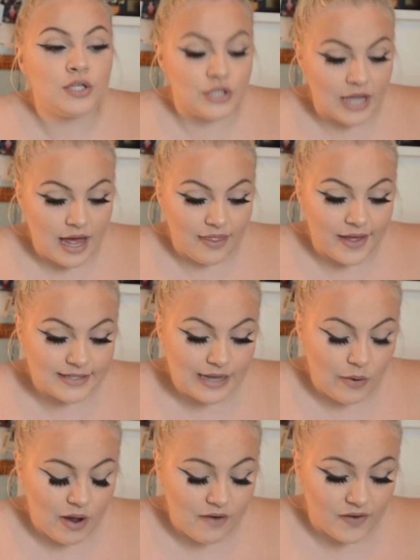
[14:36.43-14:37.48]
So yeah, that's
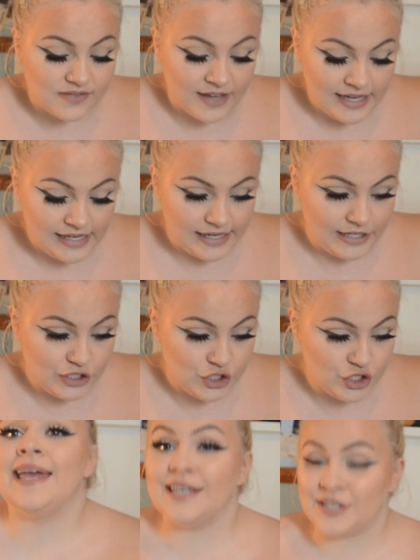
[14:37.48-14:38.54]
how I revise for
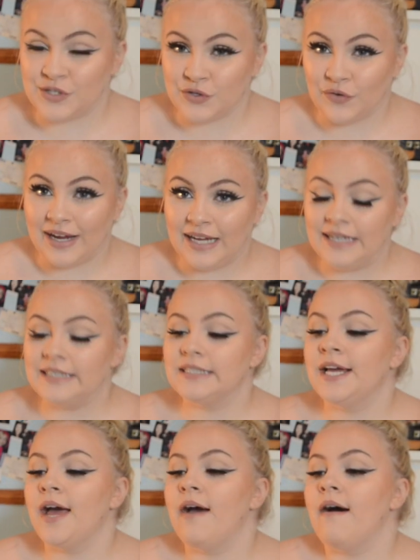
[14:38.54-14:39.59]
English. History,
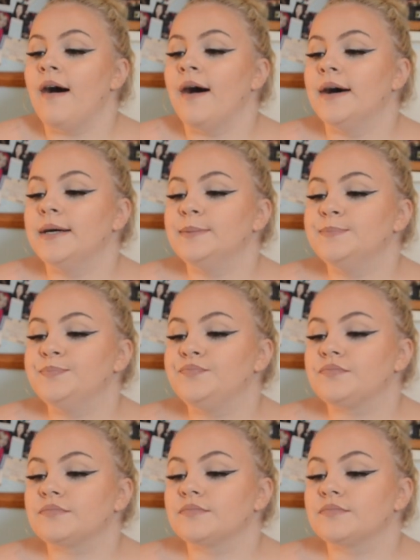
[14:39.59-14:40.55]
what